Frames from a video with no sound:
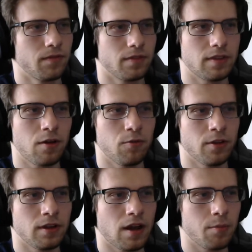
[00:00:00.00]
that really
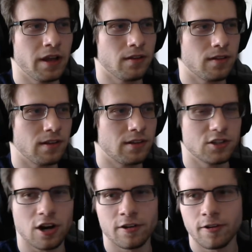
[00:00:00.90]
got me into this
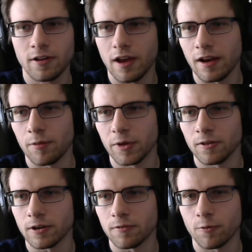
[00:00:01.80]
genre, and I've been
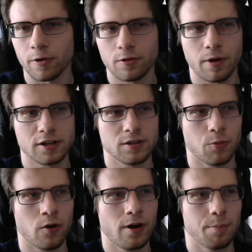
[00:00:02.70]
looking forward to watching more,